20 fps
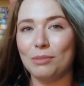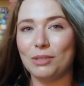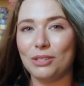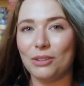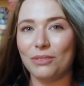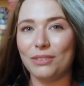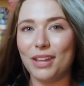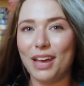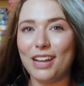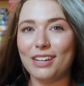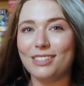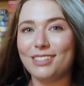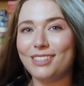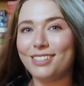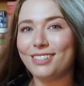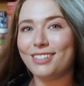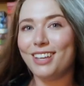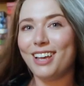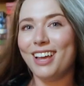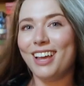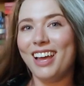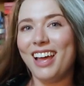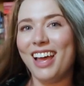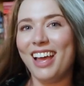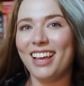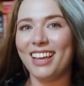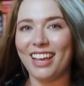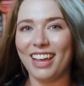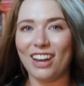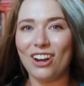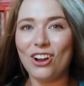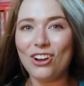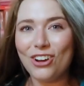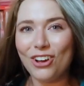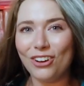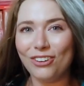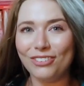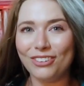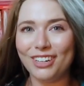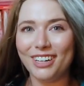So let's get on
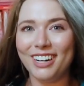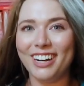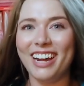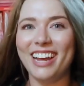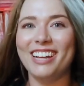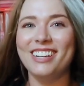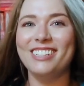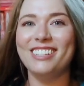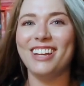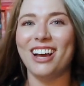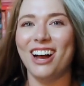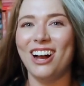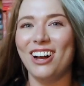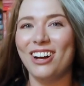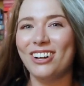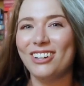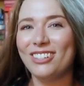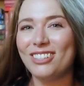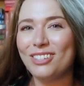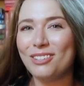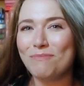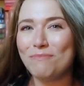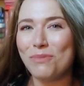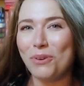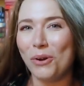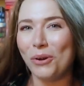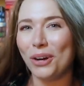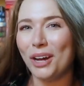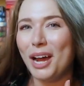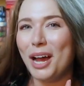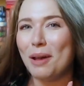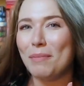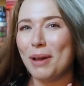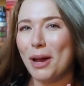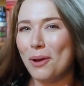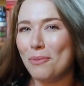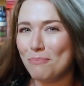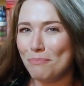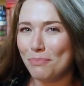over and talk some more about